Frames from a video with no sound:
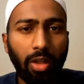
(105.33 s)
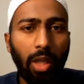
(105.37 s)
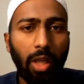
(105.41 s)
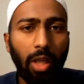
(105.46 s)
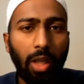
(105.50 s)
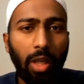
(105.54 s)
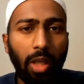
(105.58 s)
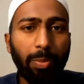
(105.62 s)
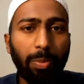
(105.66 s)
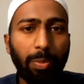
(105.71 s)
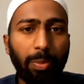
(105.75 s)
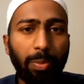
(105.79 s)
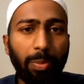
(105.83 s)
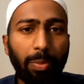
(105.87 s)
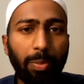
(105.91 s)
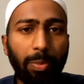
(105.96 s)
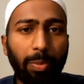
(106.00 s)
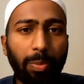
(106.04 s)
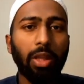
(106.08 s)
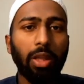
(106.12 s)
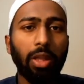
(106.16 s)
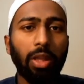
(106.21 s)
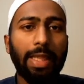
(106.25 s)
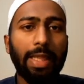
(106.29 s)
People
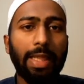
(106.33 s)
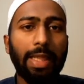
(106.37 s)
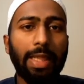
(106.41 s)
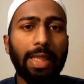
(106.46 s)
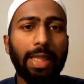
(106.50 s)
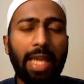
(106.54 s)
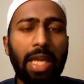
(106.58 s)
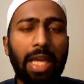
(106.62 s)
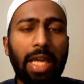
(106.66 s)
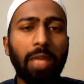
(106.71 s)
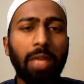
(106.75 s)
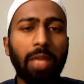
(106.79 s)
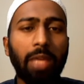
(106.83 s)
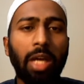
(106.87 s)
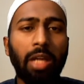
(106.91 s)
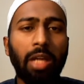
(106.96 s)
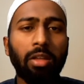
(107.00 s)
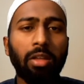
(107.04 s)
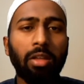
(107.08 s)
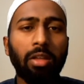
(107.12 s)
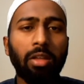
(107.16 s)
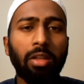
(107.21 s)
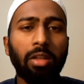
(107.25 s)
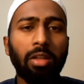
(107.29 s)
came
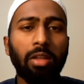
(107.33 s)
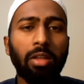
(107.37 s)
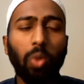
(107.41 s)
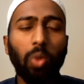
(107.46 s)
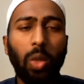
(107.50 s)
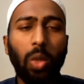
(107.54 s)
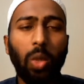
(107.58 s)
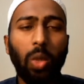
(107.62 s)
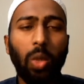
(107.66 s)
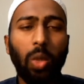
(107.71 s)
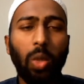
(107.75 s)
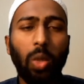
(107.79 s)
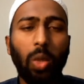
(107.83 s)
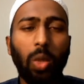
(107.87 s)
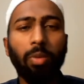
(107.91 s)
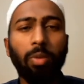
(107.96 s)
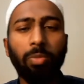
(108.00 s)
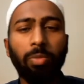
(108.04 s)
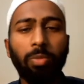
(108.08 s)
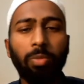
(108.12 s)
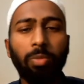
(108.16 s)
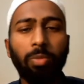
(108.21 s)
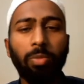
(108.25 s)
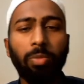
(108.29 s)
and requested from
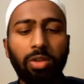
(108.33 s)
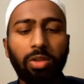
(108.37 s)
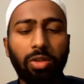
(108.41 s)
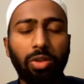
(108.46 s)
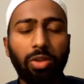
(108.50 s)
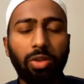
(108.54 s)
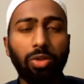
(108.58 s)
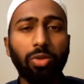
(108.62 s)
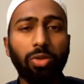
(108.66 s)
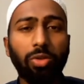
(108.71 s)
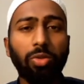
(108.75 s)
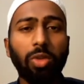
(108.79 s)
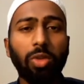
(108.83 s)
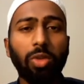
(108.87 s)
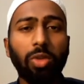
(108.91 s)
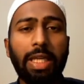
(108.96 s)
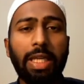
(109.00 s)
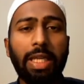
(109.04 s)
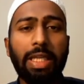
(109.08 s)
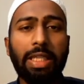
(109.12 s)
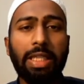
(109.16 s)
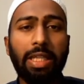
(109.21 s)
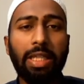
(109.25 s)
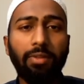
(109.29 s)
them to
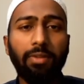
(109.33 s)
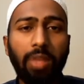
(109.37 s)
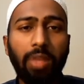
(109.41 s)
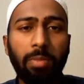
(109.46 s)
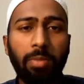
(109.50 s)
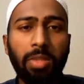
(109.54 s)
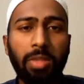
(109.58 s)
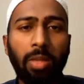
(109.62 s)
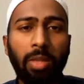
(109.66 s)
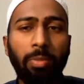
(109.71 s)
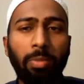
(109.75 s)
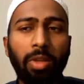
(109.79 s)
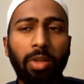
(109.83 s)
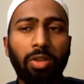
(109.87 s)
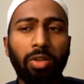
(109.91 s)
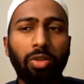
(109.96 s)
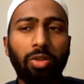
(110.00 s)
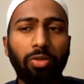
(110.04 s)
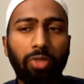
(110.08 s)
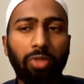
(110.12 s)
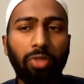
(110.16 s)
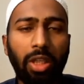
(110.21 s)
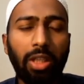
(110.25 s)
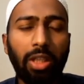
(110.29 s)
give them something
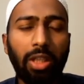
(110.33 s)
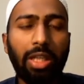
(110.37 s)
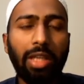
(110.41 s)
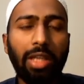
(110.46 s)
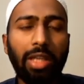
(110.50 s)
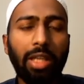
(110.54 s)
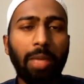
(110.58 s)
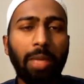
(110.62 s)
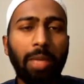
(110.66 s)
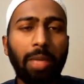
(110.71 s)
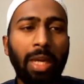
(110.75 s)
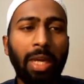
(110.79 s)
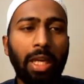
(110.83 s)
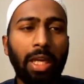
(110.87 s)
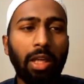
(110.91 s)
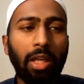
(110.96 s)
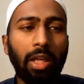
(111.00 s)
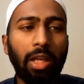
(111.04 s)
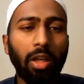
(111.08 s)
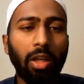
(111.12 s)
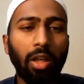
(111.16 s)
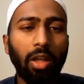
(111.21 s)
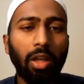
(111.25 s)
to read that they may